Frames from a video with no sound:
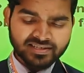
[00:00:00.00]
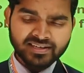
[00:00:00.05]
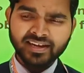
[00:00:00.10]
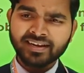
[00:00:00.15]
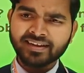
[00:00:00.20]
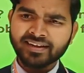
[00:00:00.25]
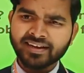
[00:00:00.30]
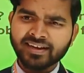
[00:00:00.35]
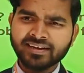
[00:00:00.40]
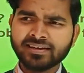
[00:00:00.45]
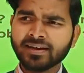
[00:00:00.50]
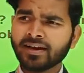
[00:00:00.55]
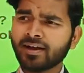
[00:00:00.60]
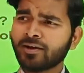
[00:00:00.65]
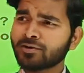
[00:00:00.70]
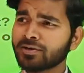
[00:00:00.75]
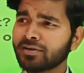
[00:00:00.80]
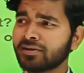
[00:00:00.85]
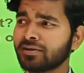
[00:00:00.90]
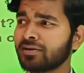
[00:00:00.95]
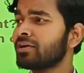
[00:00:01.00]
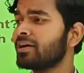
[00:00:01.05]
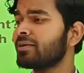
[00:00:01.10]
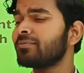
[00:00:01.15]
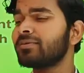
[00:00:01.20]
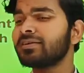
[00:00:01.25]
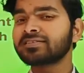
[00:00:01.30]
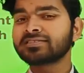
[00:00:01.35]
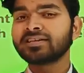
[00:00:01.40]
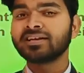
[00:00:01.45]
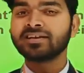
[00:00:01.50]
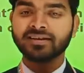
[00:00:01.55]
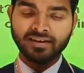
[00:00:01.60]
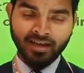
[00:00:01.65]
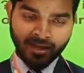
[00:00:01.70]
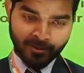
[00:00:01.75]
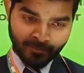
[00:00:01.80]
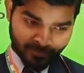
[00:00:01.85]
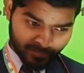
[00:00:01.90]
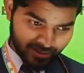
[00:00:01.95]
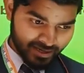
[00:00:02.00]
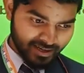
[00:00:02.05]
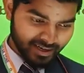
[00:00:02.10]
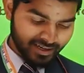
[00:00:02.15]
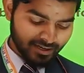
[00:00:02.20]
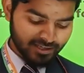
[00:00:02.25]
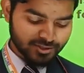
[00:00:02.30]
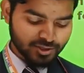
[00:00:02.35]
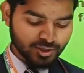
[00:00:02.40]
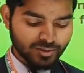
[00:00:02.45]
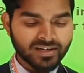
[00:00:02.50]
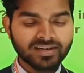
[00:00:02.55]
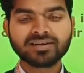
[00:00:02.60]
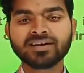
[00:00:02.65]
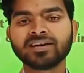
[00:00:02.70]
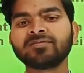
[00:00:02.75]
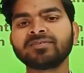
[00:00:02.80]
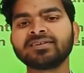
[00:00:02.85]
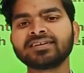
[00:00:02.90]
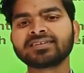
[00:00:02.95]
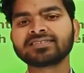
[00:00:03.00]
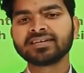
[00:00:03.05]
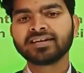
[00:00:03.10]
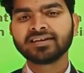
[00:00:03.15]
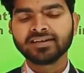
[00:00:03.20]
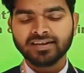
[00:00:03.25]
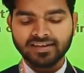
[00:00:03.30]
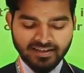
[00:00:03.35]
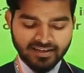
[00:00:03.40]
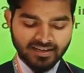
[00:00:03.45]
can get carbon dioxide, we can also get carbon dioxide.